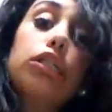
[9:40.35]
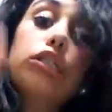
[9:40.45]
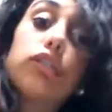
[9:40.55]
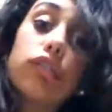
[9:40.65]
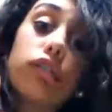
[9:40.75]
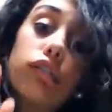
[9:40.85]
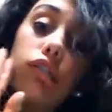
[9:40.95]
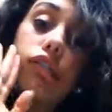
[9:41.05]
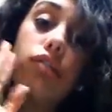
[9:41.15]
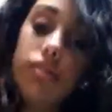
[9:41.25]
is
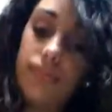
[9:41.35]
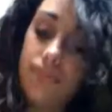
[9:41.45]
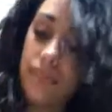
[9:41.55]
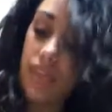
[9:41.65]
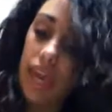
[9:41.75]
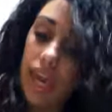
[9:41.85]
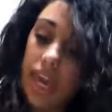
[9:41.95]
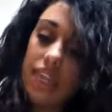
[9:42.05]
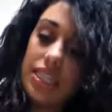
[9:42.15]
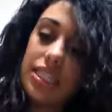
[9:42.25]
ugly,
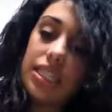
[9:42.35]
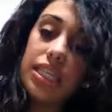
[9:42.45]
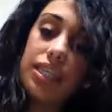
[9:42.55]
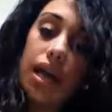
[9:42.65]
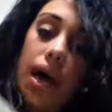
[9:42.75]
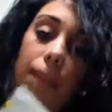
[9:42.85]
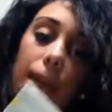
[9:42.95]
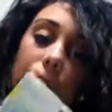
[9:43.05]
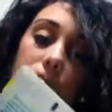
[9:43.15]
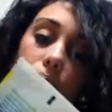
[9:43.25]
is this
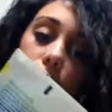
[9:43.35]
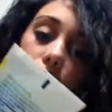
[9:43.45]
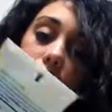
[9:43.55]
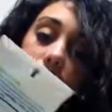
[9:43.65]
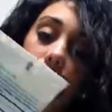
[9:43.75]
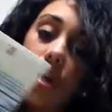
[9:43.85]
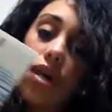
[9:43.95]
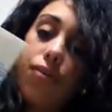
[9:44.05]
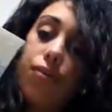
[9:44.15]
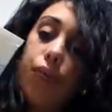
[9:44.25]
Biore
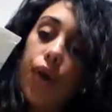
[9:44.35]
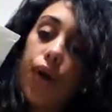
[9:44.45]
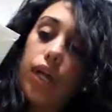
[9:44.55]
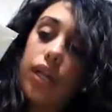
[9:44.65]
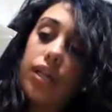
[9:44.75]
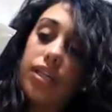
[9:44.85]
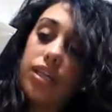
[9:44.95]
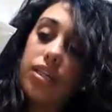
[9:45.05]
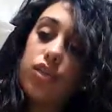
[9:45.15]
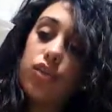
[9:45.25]
Pore
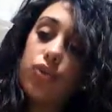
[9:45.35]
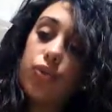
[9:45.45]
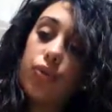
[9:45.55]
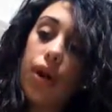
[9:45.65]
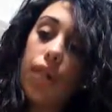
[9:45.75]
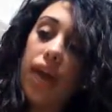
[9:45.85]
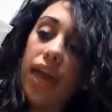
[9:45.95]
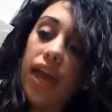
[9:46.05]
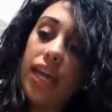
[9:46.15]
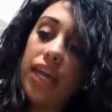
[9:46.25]
Unclogging Scrub,
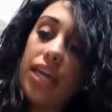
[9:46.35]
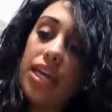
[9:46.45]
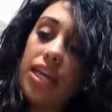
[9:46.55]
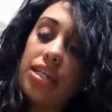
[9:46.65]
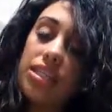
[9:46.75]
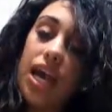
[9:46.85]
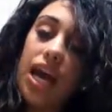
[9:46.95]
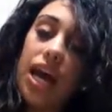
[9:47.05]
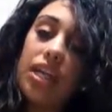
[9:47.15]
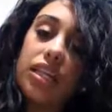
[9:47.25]
and it is
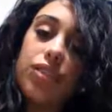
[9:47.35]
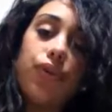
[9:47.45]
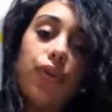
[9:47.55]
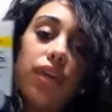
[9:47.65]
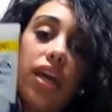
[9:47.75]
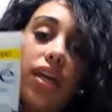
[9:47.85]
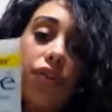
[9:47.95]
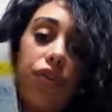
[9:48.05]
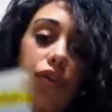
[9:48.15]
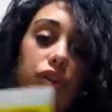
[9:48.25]
an exfoliator
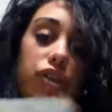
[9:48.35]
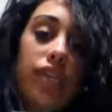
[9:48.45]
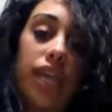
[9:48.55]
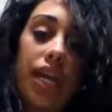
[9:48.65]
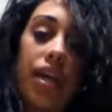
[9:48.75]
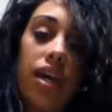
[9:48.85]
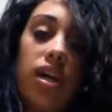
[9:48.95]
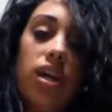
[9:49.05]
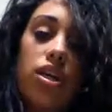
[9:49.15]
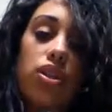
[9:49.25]
for your skin.
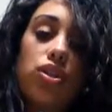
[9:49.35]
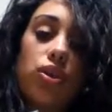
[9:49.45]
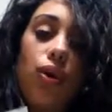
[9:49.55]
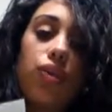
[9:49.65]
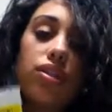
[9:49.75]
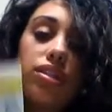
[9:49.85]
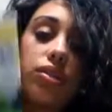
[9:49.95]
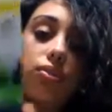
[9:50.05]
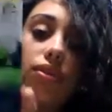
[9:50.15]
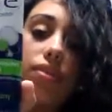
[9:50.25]
So this
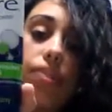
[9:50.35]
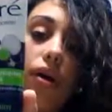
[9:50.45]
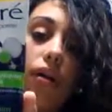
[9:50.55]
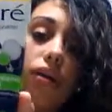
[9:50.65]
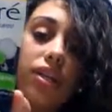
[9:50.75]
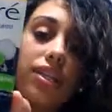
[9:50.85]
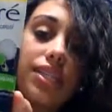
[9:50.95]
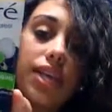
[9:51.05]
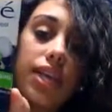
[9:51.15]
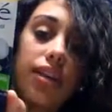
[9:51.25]
is what the bottle looks
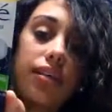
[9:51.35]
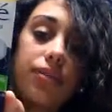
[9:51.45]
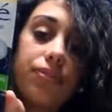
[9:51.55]
like,